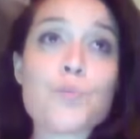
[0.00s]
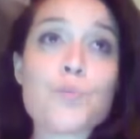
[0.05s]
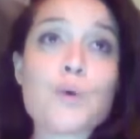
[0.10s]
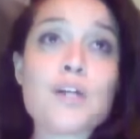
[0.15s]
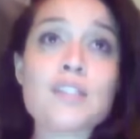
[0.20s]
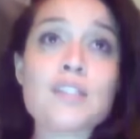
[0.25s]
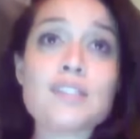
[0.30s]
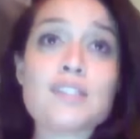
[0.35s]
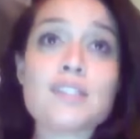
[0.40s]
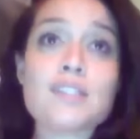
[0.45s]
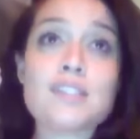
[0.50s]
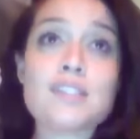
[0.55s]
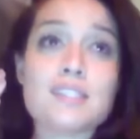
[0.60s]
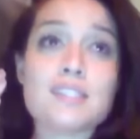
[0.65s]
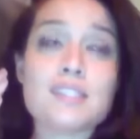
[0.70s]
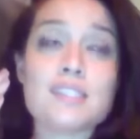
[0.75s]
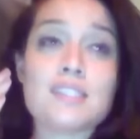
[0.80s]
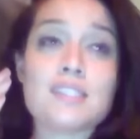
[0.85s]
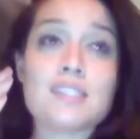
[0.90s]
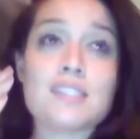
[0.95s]
want
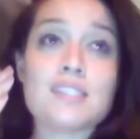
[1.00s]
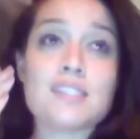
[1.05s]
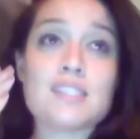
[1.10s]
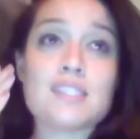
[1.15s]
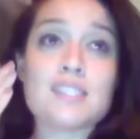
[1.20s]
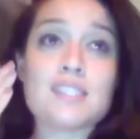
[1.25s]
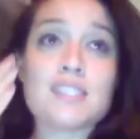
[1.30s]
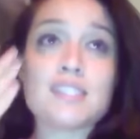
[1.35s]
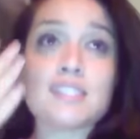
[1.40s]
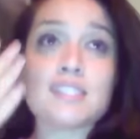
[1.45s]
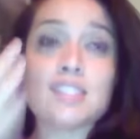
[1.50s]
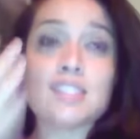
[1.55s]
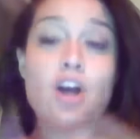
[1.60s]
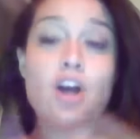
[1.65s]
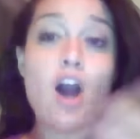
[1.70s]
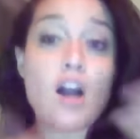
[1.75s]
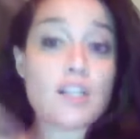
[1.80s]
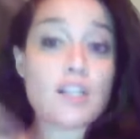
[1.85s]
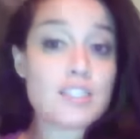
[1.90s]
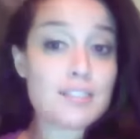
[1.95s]
to
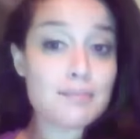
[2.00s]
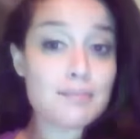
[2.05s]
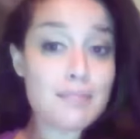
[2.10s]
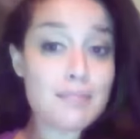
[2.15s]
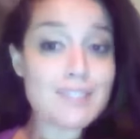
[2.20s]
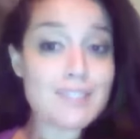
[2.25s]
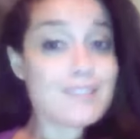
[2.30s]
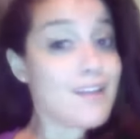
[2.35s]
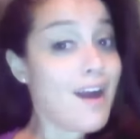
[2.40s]
talk to me?